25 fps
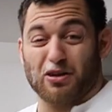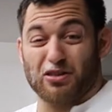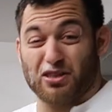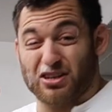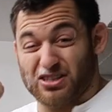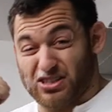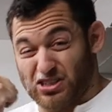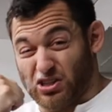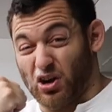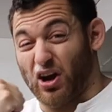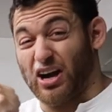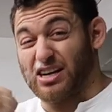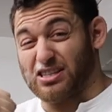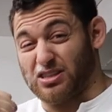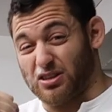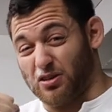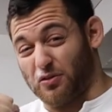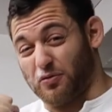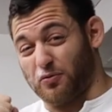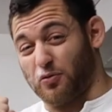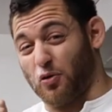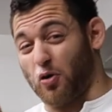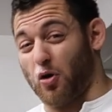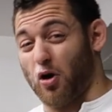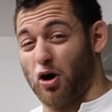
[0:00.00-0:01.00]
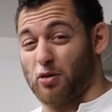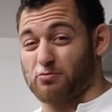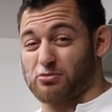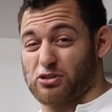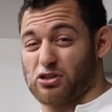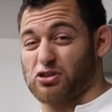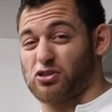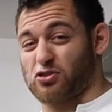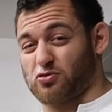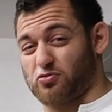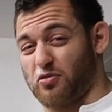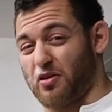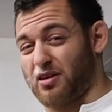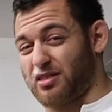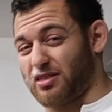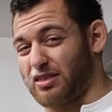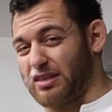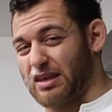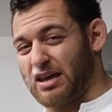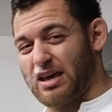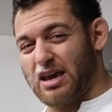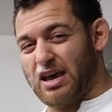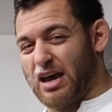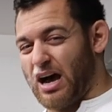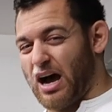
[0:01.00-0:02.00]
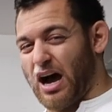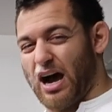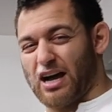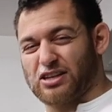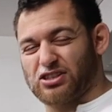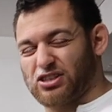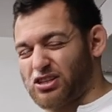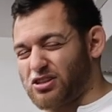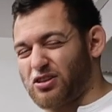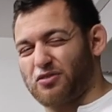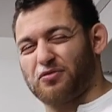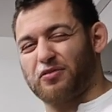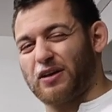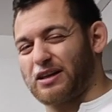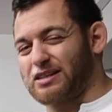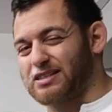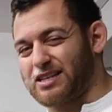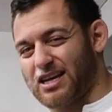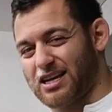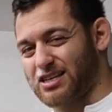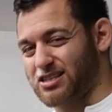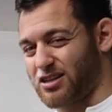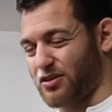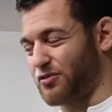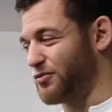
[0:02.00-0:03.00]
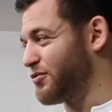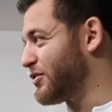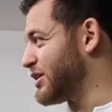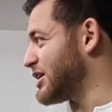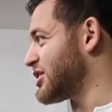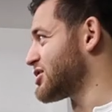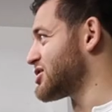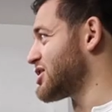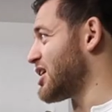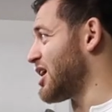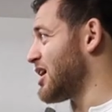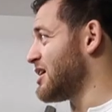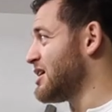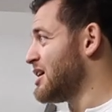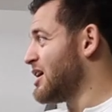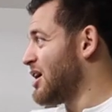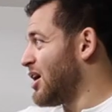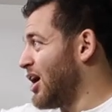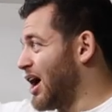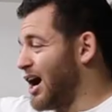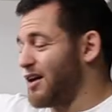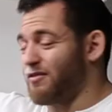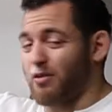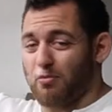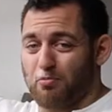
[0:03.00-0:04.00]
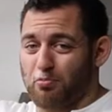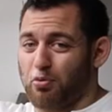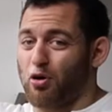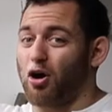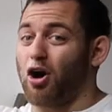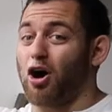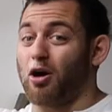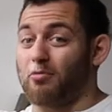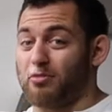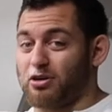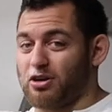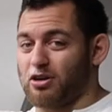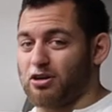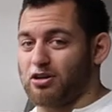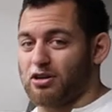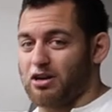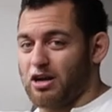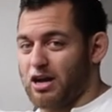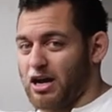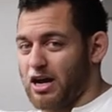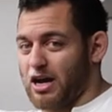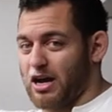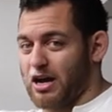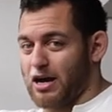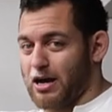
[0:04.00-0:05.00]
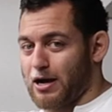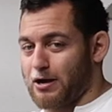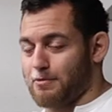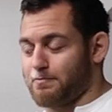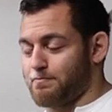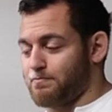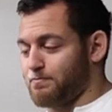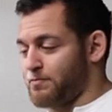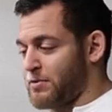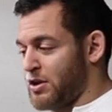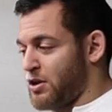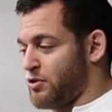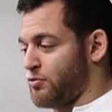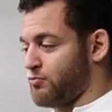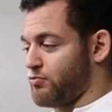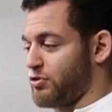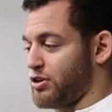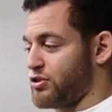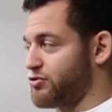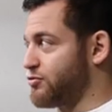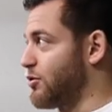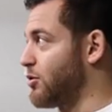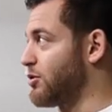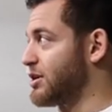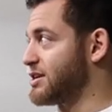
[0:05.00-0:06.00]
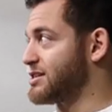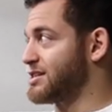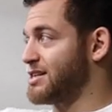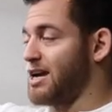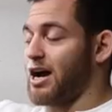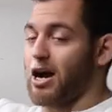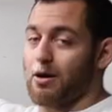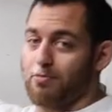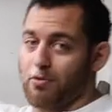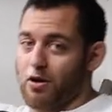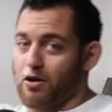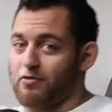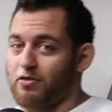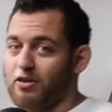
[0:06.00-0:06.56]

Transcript: the size in the forearms, the strength. It's just a fantastic finisher. I have a permanent wrist roller set up